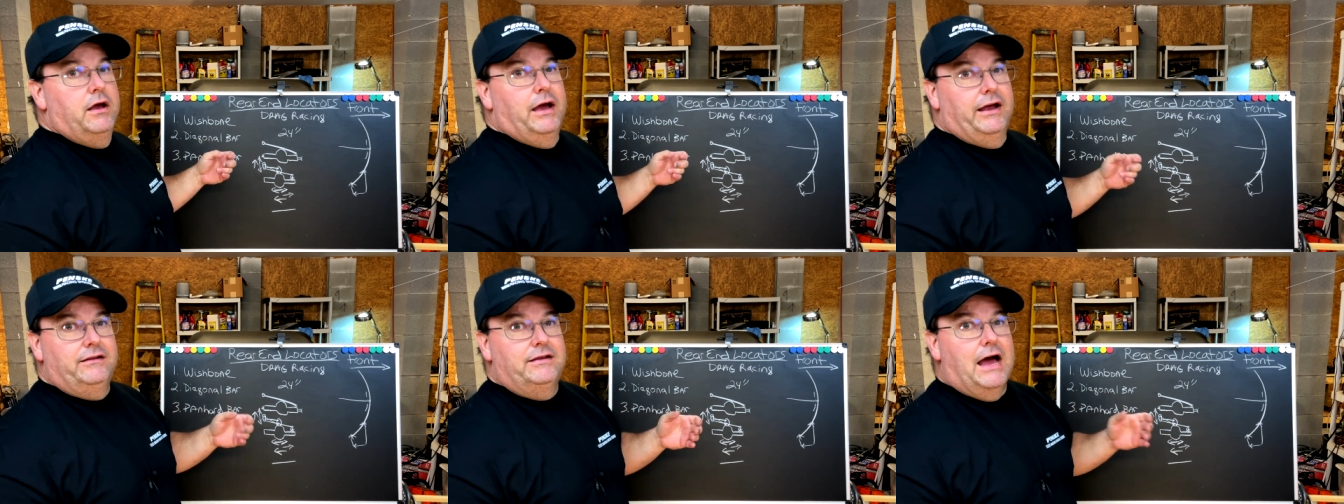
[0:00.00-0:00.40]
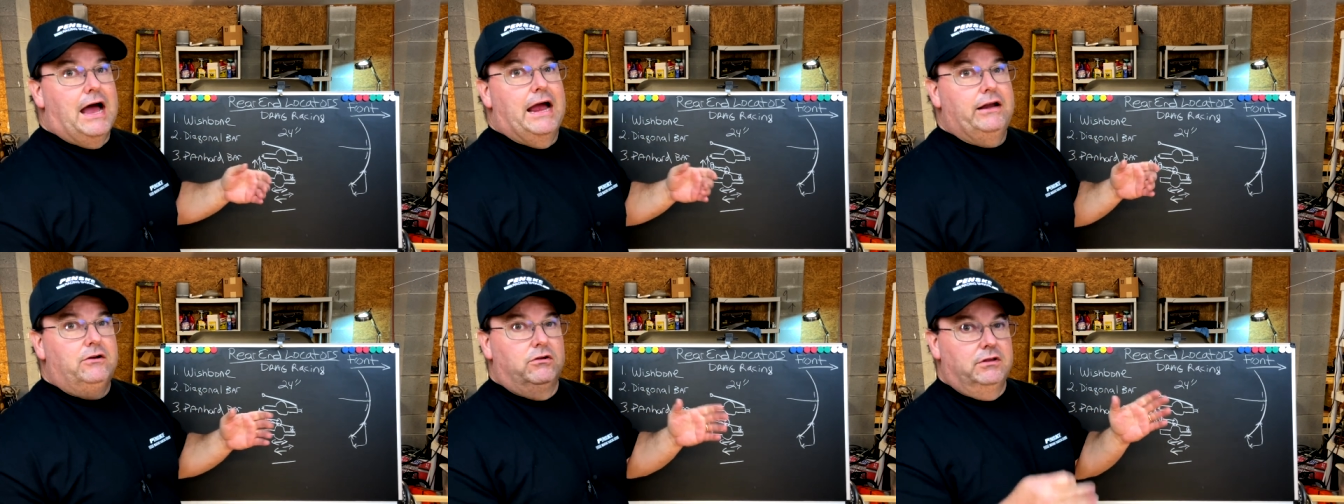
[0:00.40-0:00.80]
a
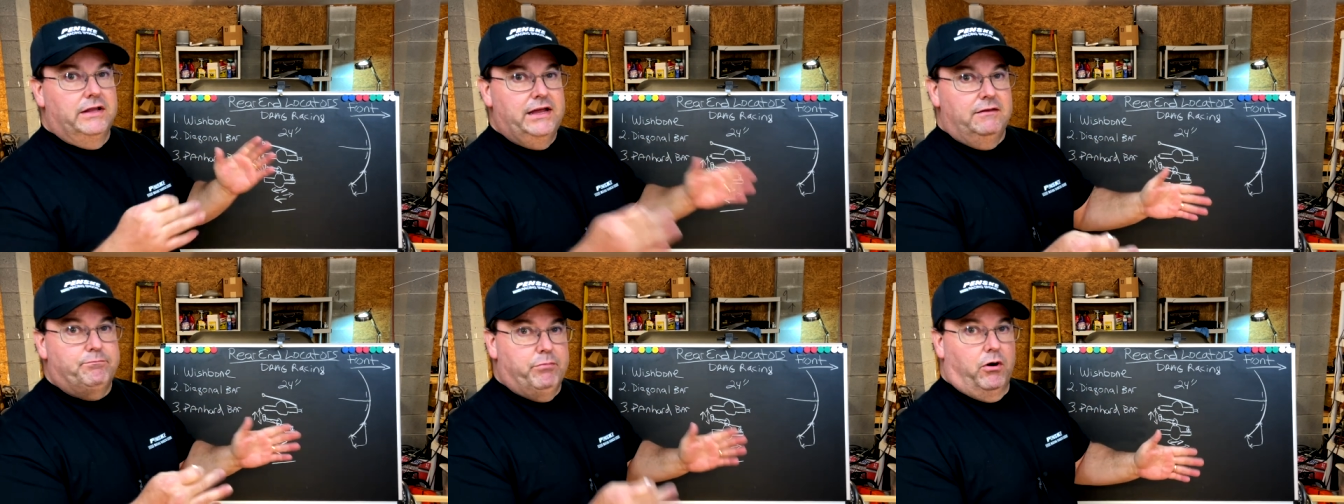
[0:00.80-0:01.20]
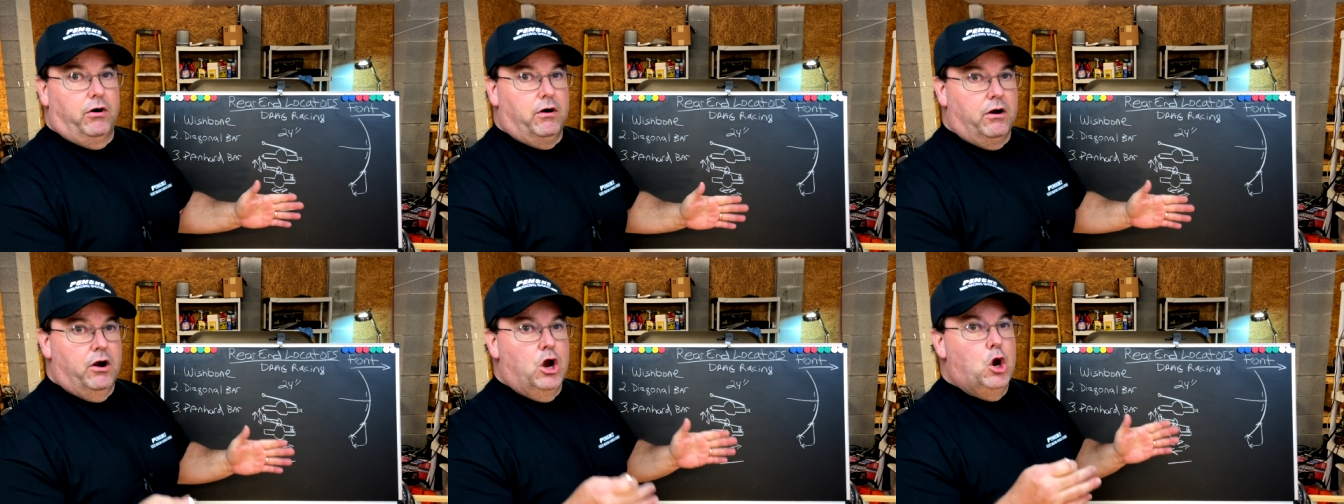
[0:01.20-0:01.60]
diagonal link
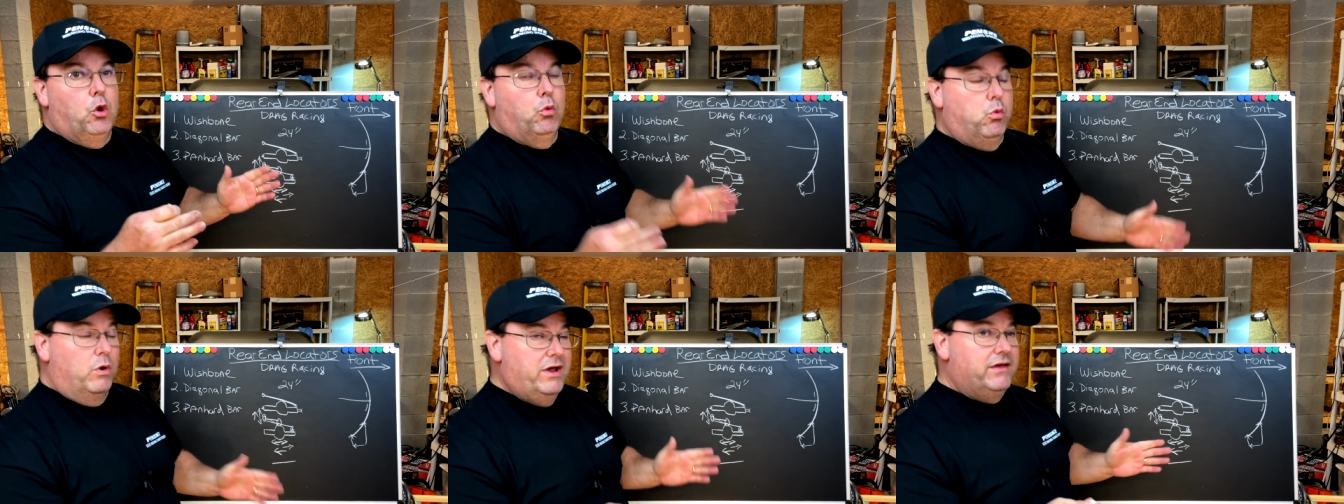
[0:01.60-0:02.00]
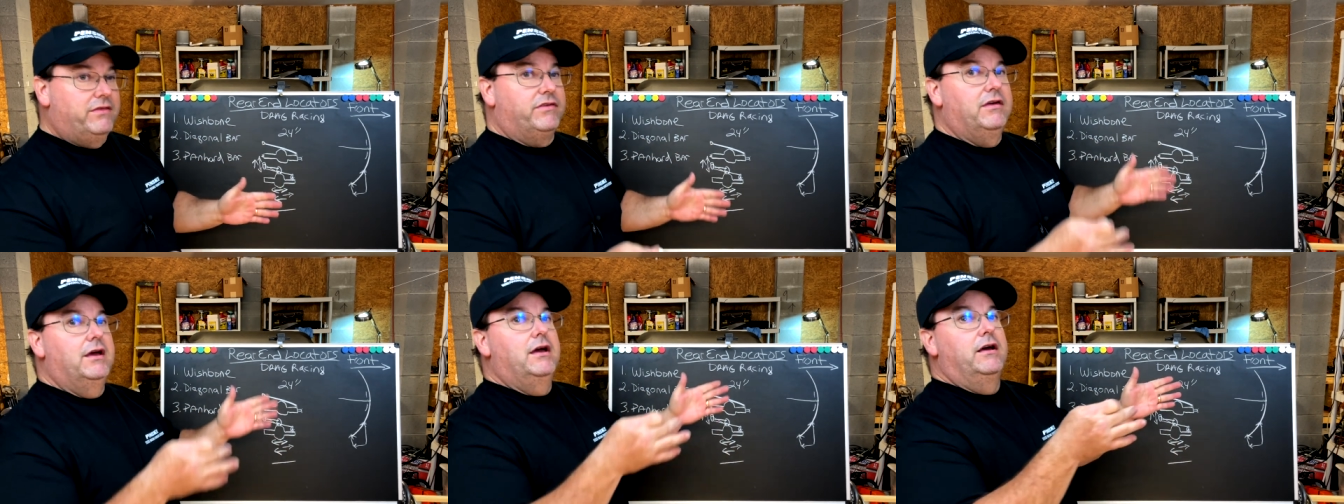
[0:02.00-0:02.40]
bar
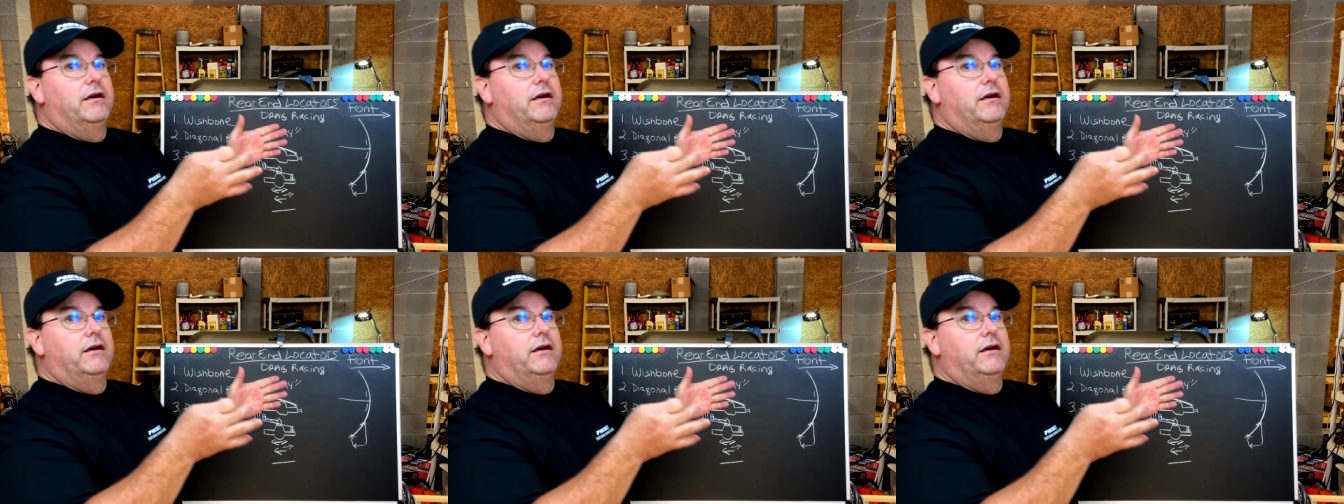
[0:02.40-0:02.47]
with